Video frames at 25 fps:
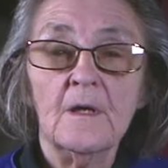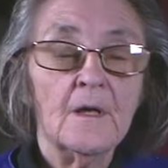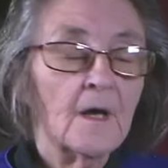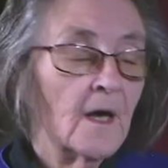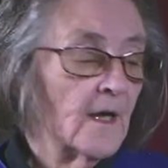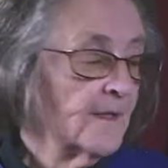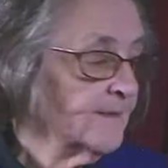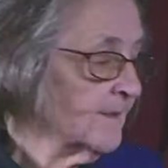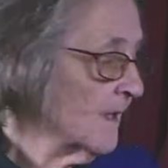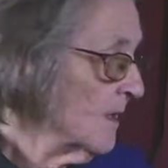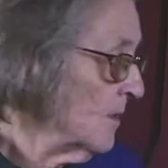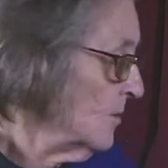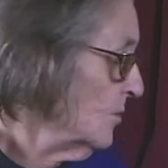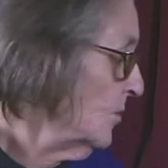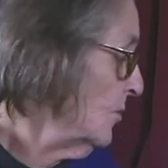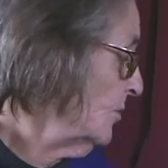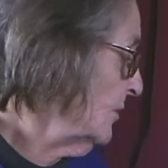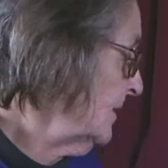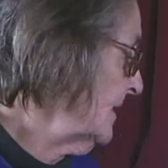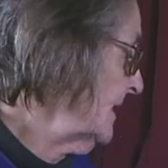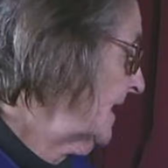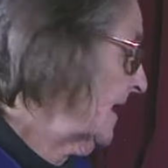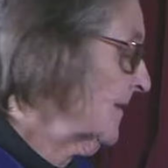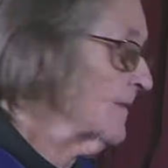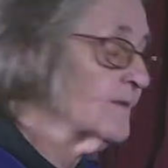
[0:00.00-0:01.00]
I know all
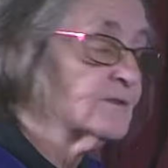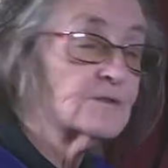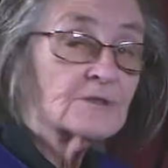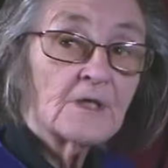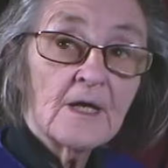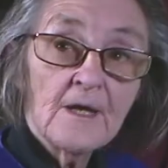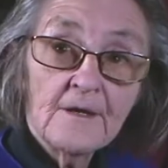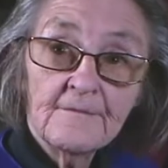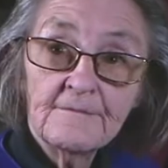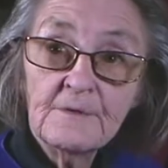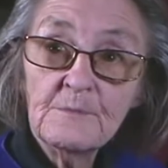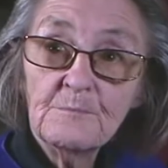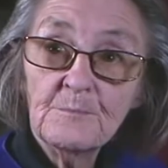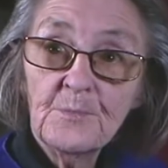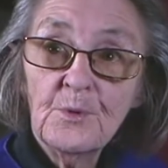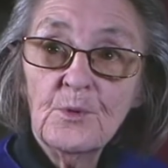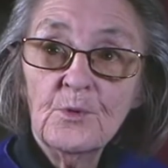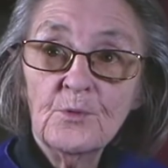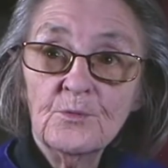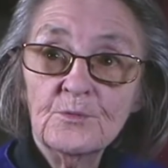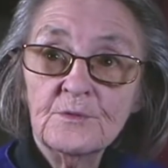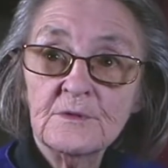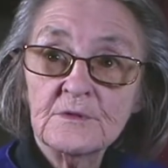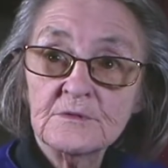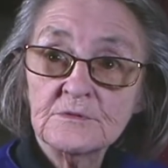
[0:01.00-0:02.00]
the others are
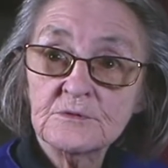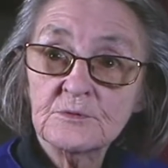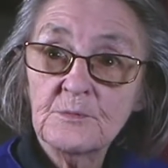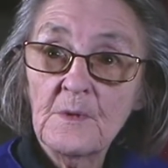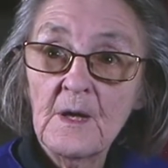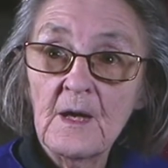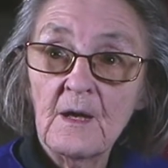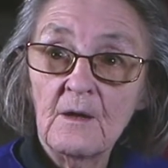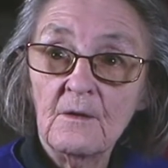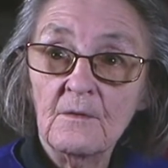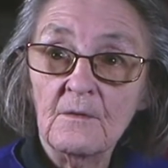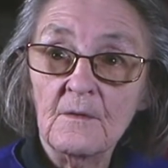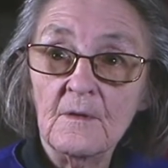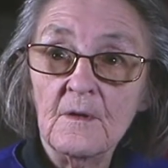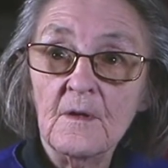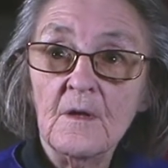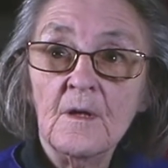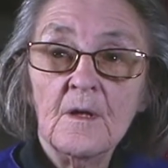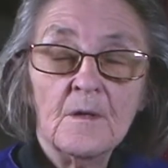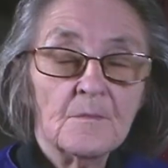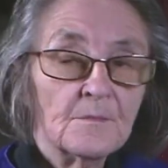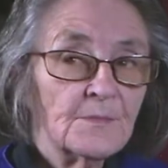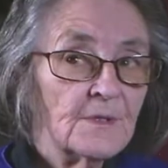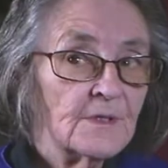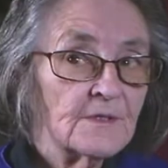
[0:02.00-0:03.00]
important as well,
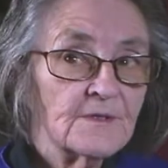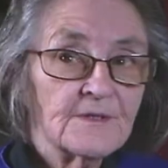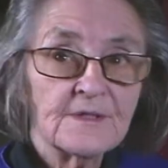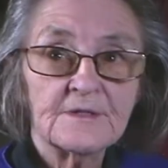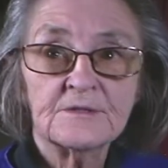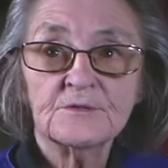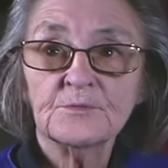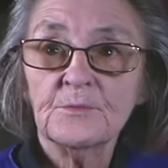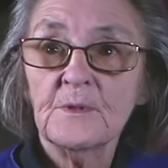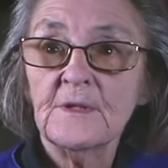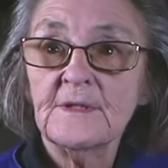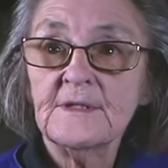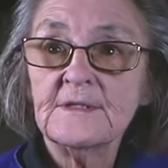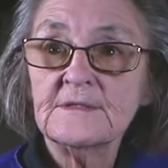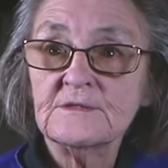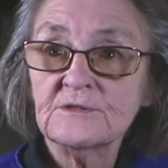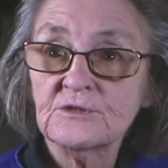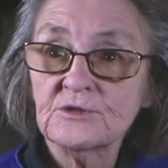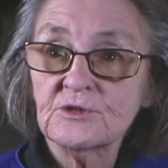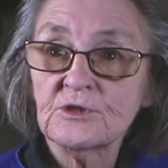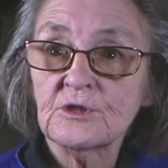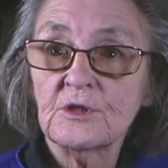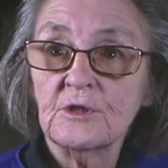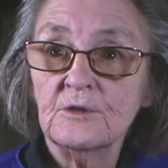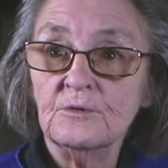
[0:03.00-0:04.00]
but this one is
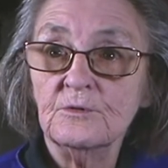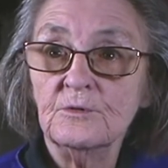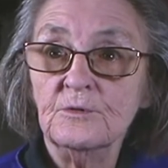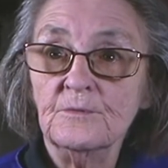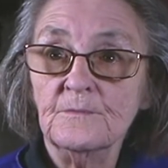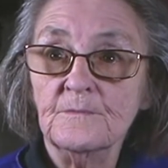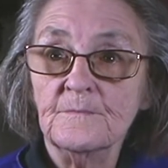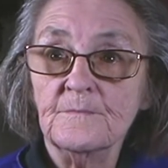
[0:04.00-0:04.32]
too.